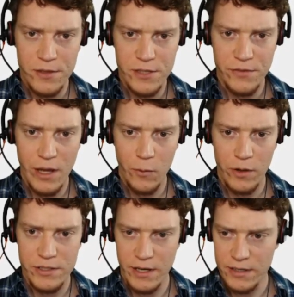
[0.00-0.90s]
So for now, I
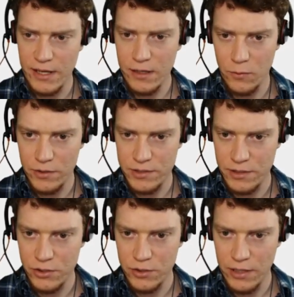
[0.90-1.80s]
want to set a date. I want to set
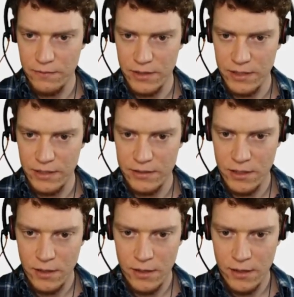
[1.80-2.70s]
a due date for
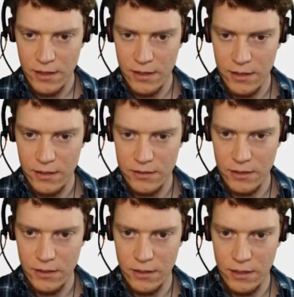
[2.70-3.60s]
these is
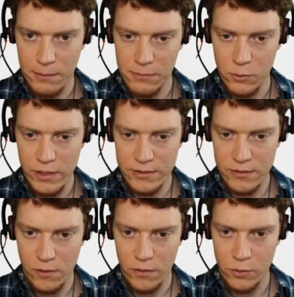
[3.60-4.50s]
in a couple of weeks
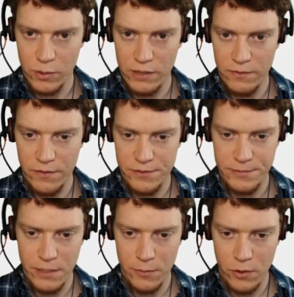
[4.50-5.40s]
on the 25th of
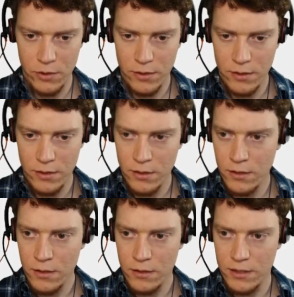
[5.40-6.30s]
September.
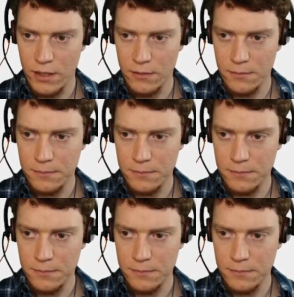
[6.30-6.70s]
Done.